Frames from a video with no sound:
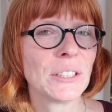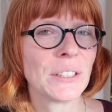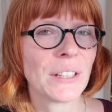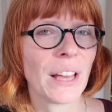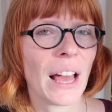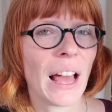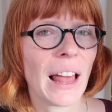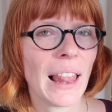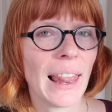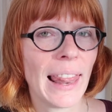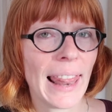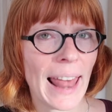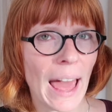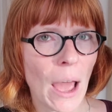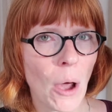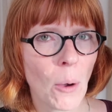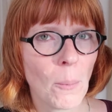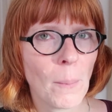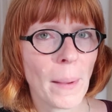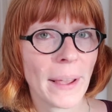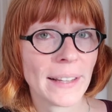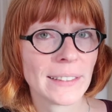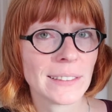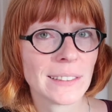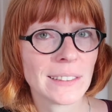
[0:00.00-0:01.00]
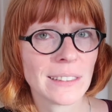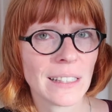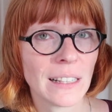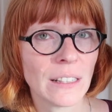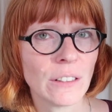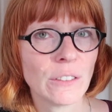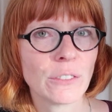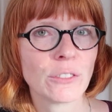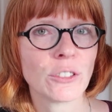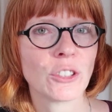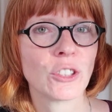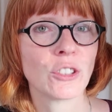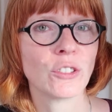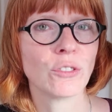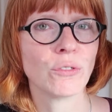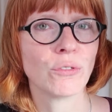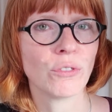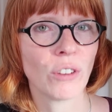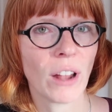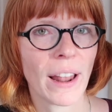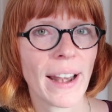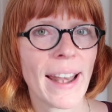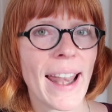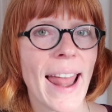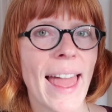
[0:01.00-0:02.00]
to allow myself to
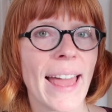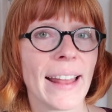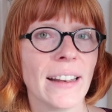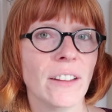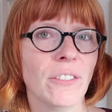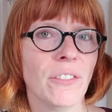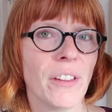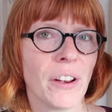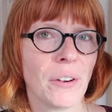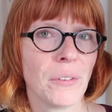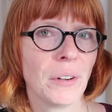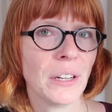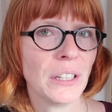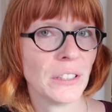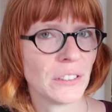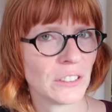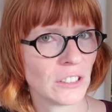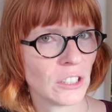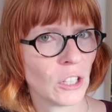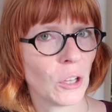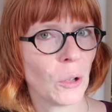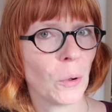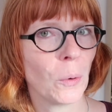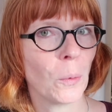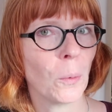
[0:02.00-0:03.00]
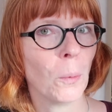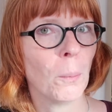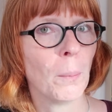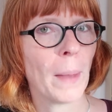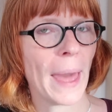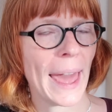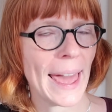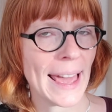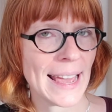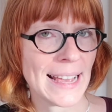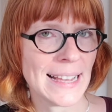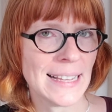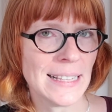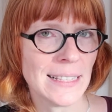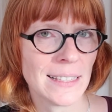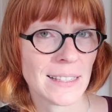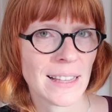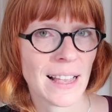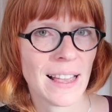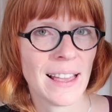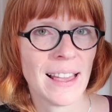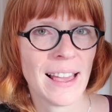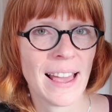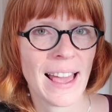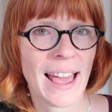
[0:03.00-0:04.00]
run at a very slow pace,
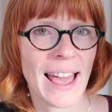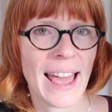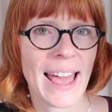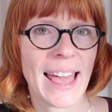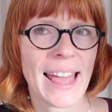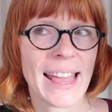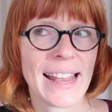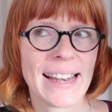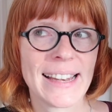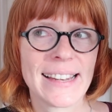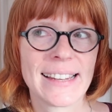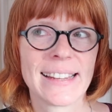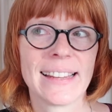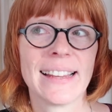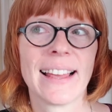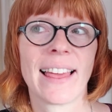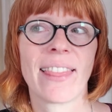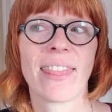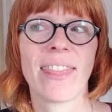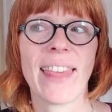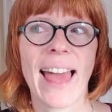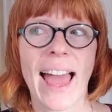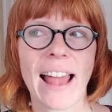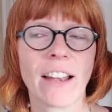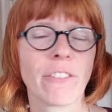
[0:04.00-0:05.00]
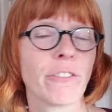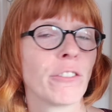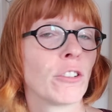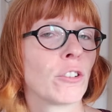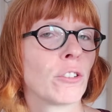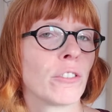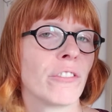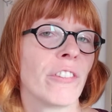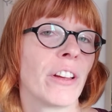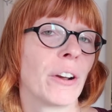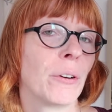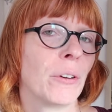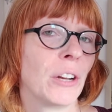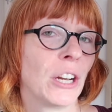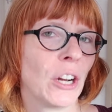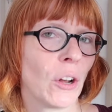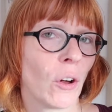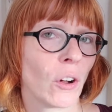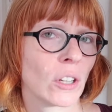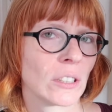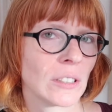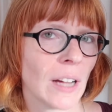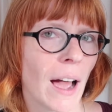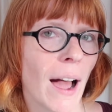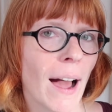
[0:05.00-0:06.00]
and that for a very
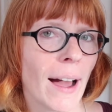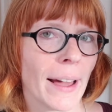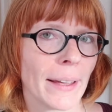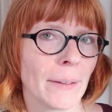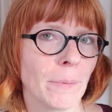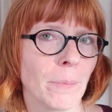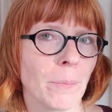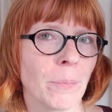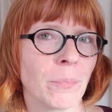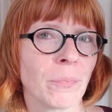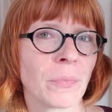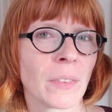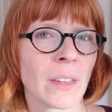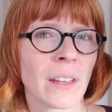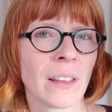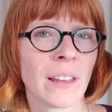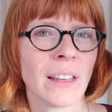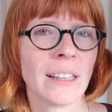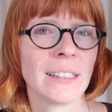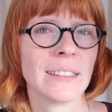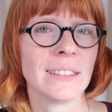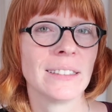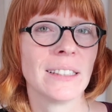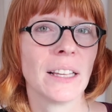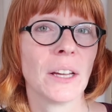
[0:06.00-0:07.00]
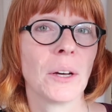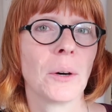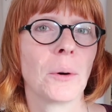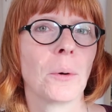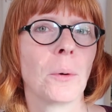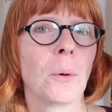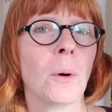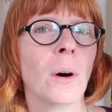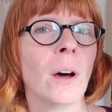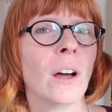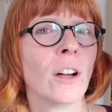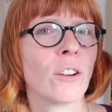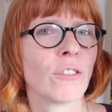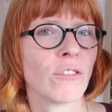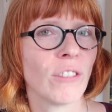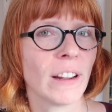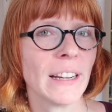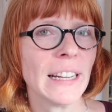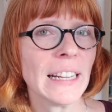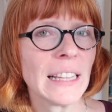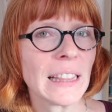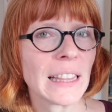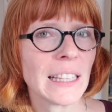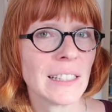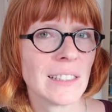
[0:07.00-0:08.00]
long time. So
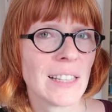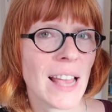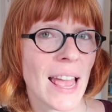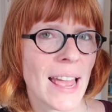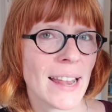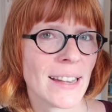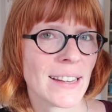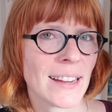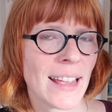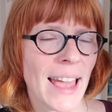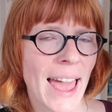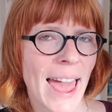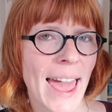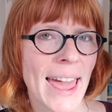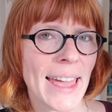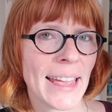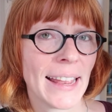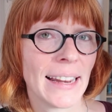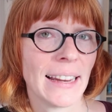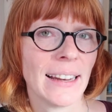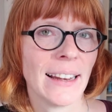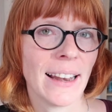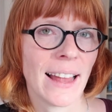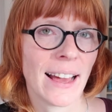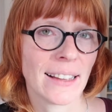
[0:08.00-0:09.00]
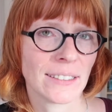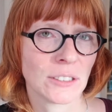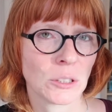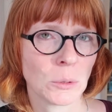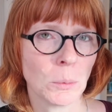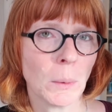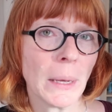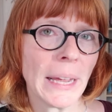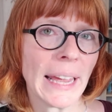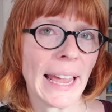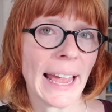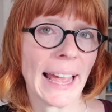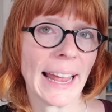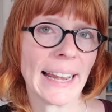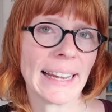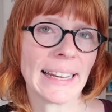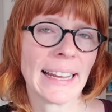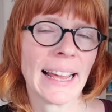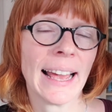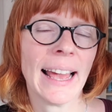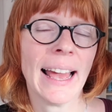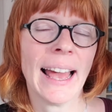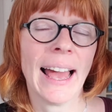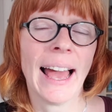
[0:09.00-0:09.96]
running the 10K last weekend,